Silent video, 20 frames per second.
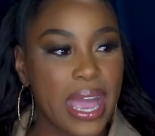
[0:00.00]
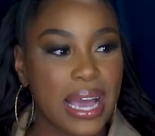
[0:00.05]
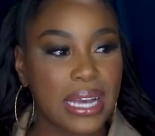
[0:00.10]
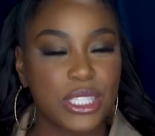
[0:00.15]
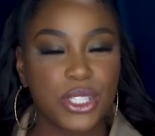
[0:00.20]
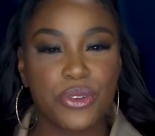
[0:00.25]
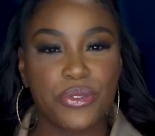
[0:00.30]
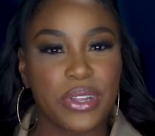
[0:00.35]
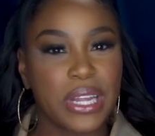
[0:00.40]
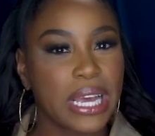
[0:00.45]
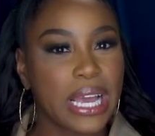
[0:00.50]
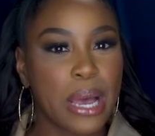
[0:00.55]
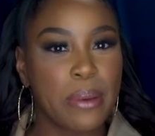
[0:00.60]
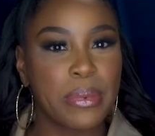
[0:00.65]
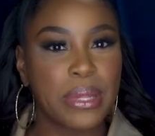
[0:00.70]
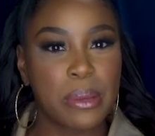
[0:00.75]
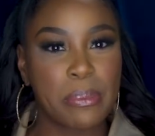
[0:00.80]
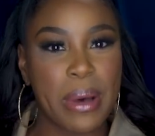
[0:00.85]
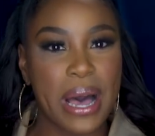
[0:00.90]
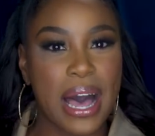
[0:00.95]
I do feel like I'm
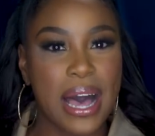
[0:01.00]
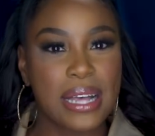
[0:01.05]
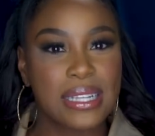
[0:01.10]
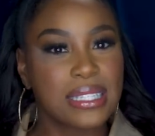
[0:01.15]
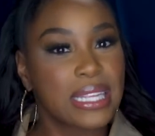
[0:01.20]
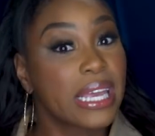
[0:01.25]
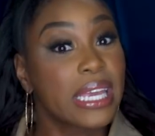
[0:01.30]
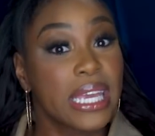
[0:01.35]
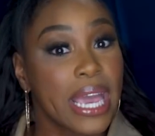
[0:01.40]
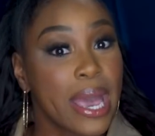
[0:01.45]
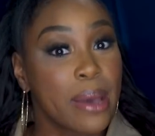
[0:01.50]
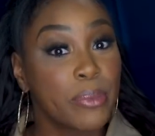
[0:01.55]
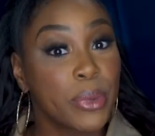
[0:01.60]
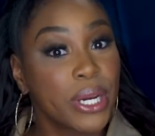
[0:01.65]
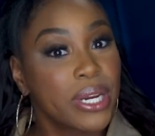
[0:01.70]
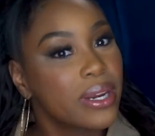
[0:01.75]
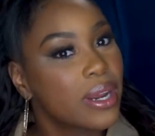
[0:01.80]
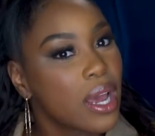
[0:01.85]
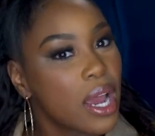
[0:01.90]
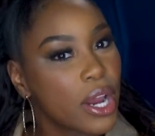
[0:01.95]
in the pod. like,
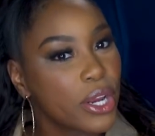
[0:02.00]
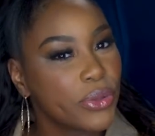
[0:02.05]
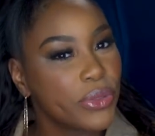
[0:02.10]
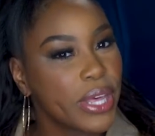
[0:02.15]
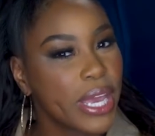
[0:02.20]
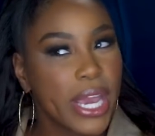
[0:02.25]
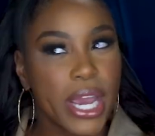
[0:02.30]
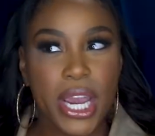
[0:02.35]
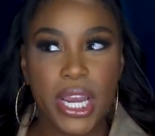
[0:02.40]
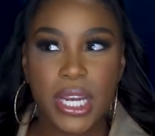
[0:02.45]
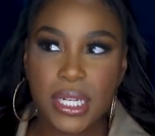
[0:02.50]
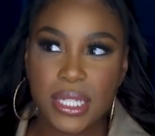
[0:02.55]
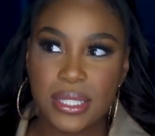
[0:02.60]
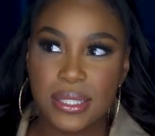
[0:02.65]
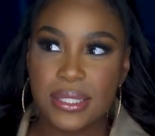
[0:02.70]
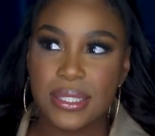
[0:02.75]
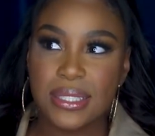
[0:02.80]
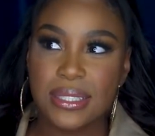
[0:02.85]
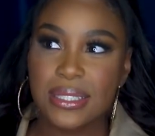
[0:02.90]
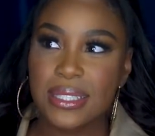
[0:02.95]
Cameron, are you there?
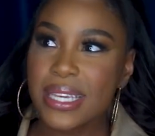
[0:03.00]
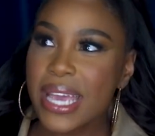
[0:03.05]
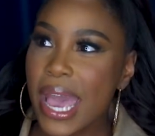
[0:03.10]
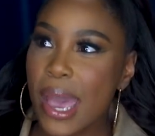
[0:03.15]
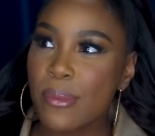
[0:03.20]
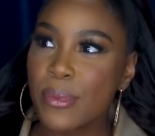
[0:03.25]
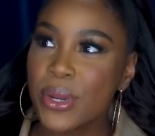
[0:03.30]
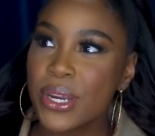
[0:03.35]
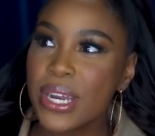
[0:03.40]
Cameron,